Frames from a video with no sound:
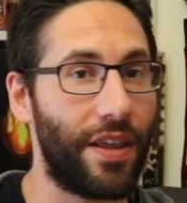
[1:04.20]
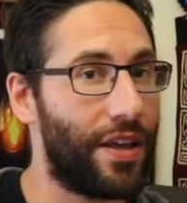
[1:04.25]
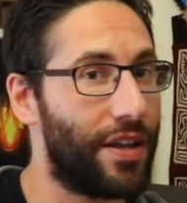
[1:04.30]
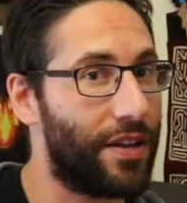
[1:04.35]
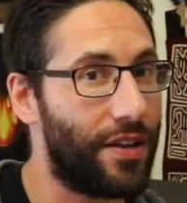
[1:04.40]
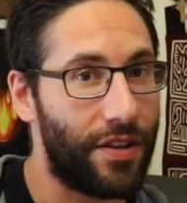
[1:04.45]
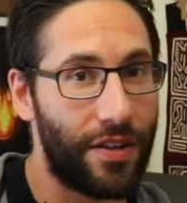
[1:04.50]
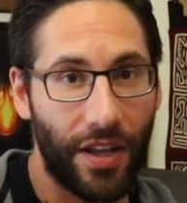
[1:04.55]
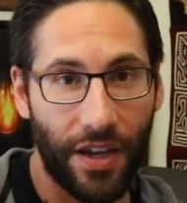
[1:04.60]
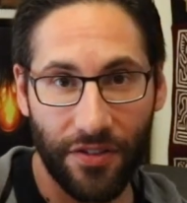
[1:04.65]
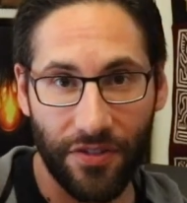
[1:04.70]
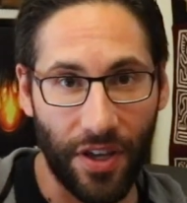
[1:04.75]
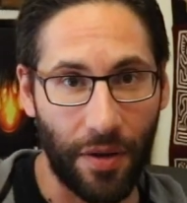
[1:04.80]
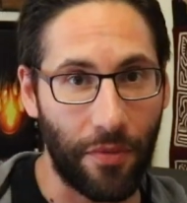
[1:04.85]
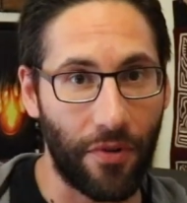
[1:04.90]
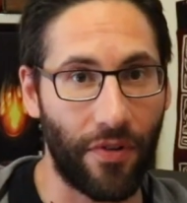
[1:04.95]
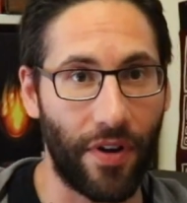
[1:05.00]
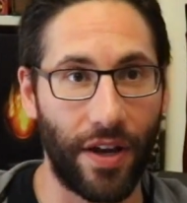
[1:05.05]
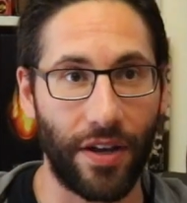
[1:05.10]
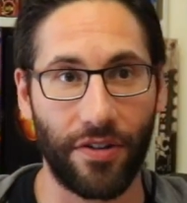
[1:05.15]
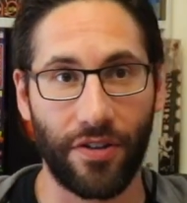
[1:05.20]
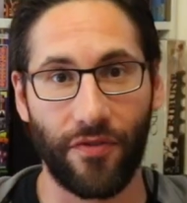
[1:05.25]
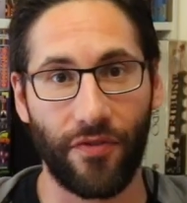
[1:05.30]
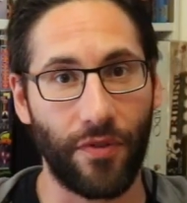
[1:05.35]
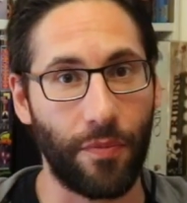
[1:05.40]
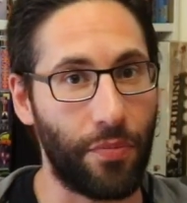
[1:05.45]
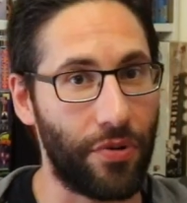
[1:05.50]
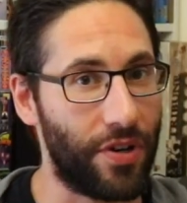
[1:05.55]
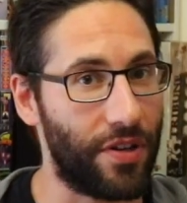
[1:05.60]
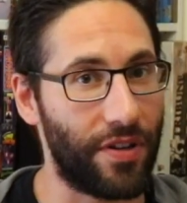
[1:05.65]
then next time around, if
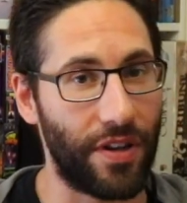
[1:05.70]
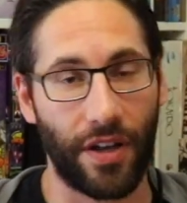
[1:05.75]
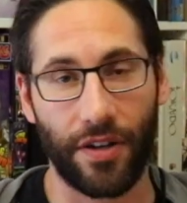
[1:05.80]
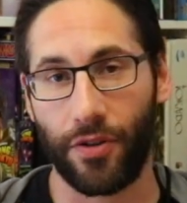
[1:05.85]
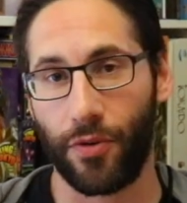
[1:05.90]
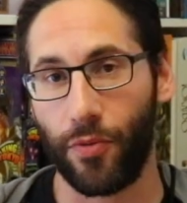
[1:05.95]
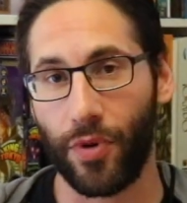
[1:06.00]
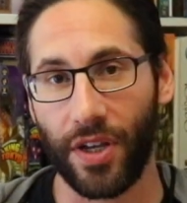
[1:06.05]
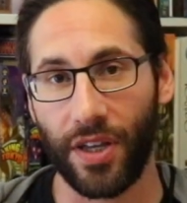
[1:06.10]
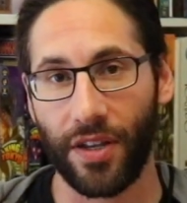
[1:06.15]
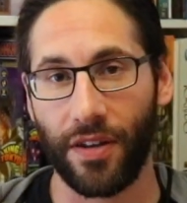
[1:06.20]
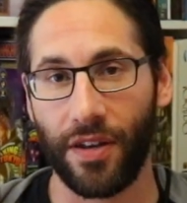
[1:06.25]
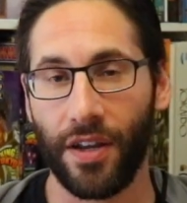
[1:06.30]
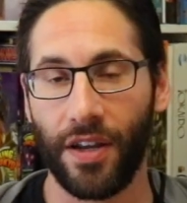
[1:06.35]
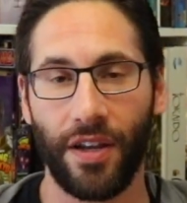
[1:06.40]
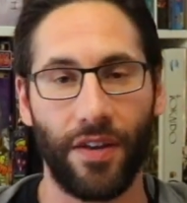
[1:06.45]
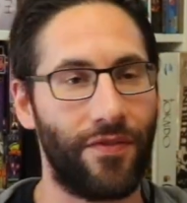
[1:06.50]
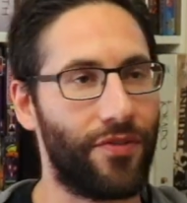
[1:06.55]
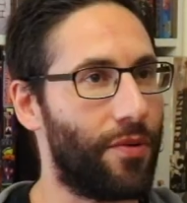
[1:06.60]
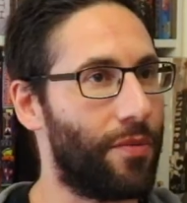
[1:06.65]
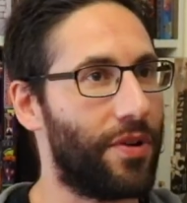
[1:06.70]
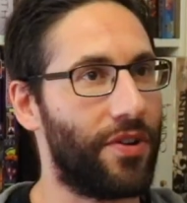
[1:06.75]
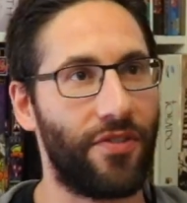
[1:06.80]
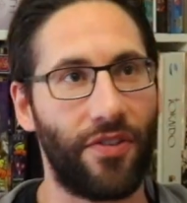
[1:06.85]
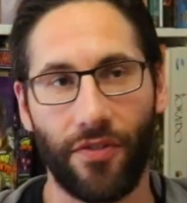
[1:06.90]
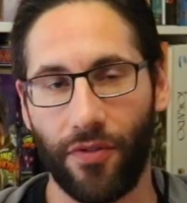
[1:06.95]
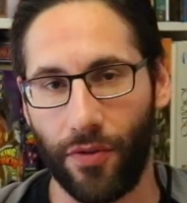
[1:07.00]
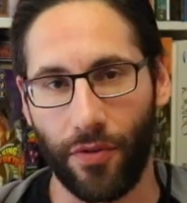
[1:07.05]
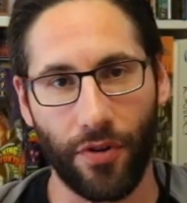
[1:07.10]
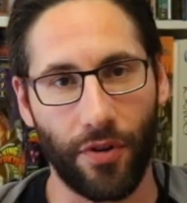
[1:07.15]
you put it down, you win. If somebody
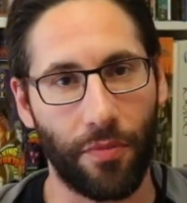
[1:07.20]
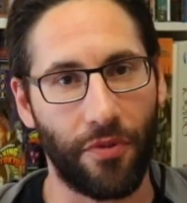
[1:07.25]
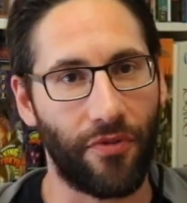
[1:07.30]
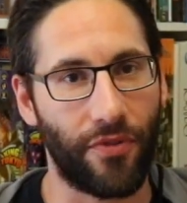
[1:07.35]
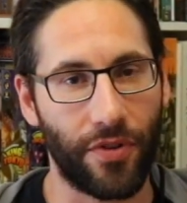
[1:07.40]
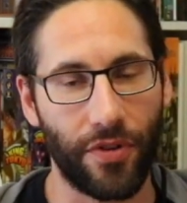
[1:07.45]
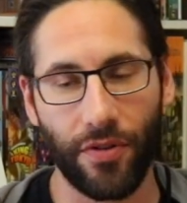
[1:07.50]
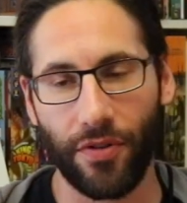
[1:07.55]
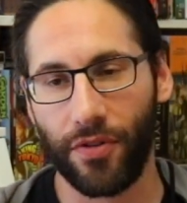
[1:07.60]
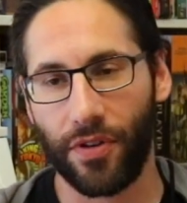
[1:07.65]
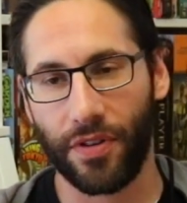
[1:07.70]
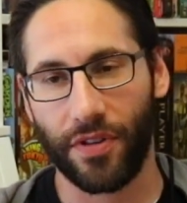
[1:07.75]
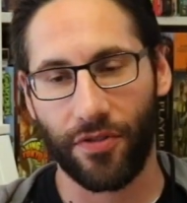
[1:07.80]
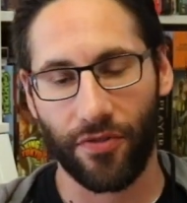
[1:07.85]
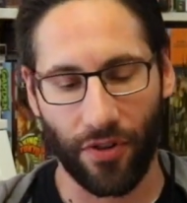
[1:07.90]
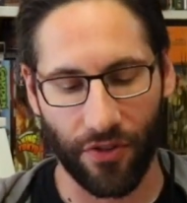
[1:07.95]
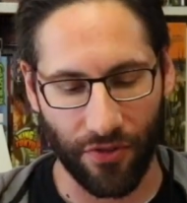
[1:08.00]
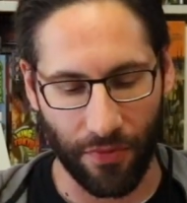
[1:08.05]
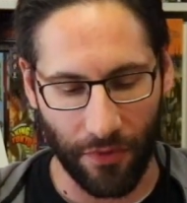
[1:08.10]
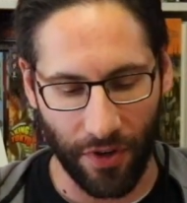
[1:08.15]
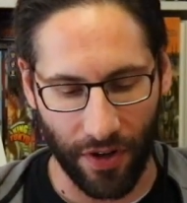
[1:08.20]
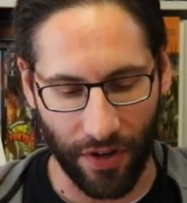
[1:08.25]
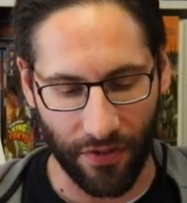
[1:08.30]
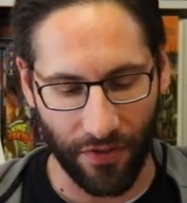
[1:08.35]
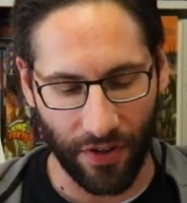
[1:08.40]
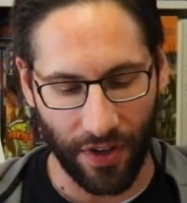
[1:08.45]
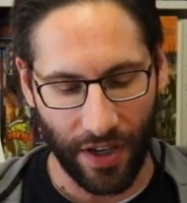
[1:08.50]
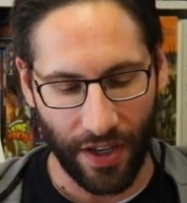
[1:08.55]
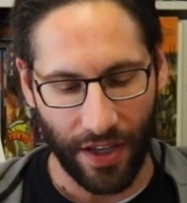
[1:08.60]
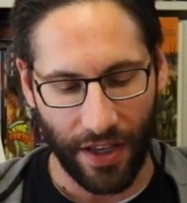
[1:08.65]
says Uno before you do, you have to draw some cards.